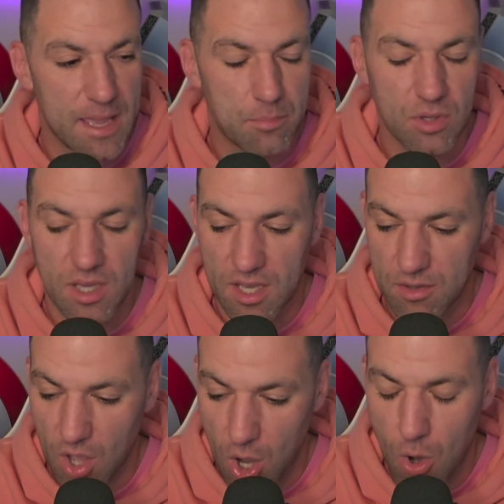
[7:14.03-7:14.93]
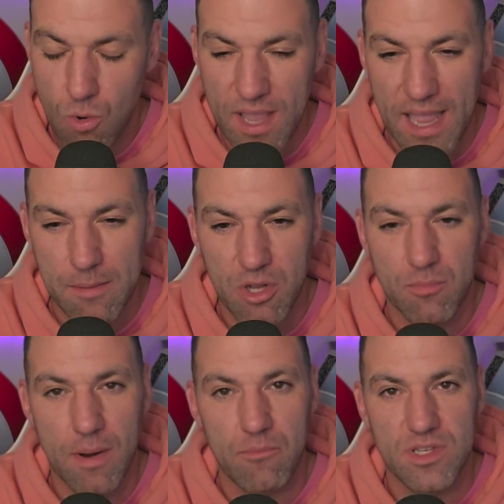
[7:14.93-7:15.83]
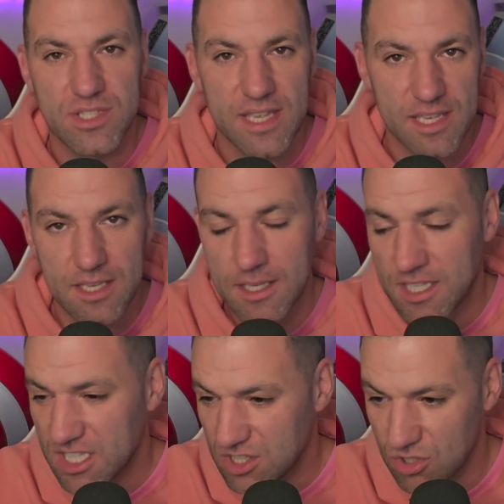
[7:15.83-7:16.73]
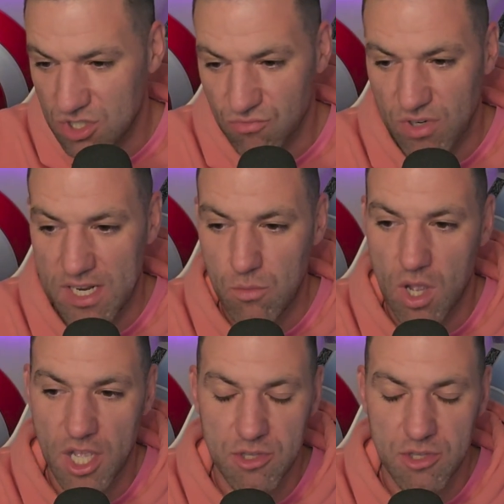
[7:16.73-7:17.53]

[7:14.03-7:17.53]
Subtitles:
but a whole game on a memory stick doesn't really work.